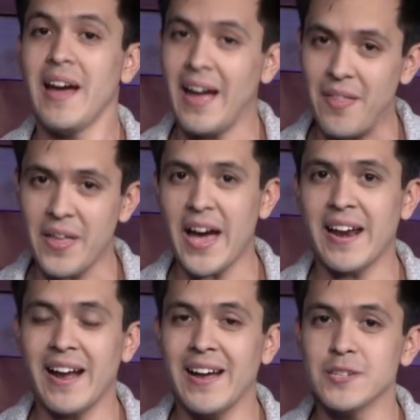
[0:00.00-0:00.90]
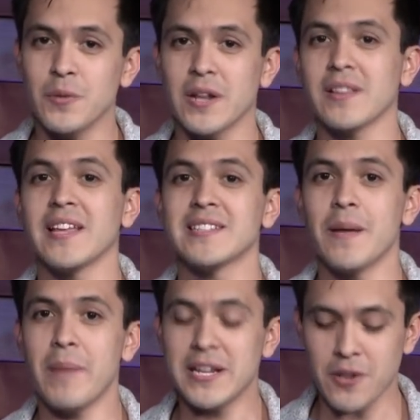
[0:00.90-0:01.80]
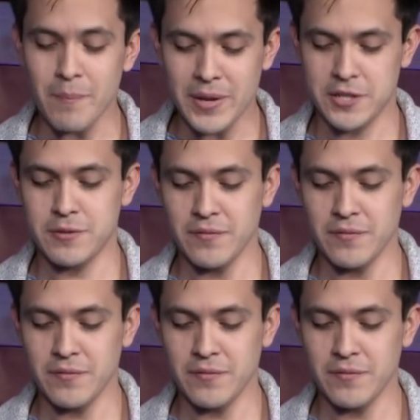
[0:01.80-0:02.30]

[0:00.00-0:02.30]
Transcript: And that is one of the things that makes our ministry